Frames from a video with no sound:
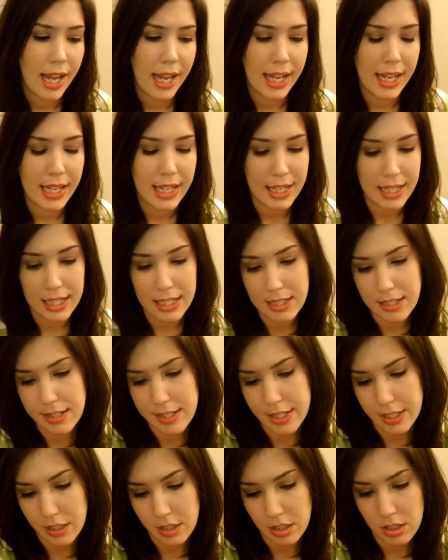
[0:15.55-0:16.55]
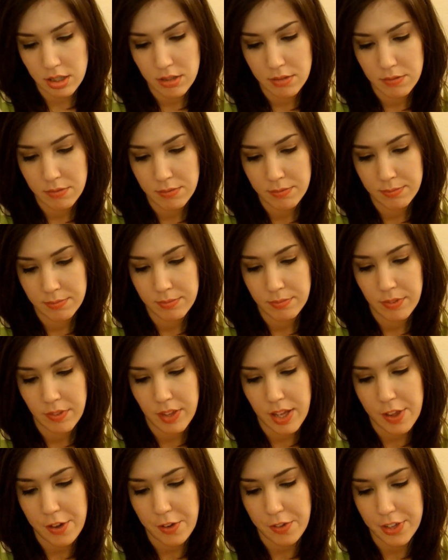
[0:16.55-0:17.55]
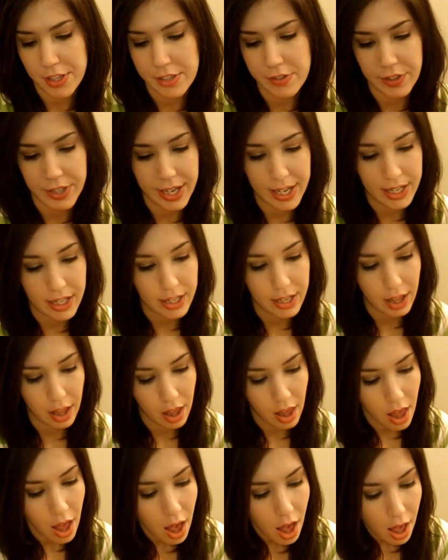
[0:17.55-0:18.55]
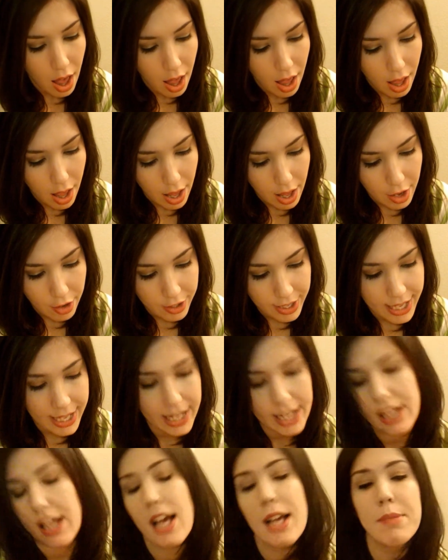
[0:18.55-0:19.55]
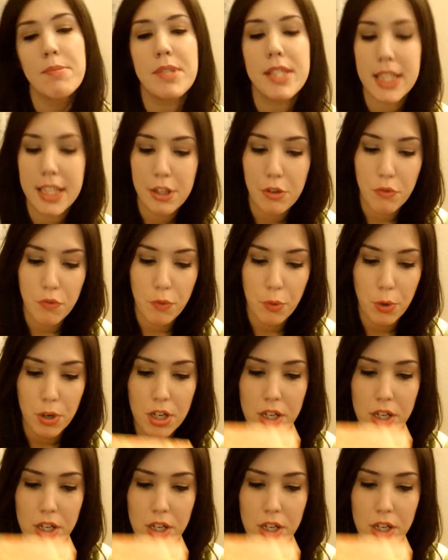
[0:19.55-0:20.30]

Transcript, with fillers: And the other things for Canada. Okay, it comes in four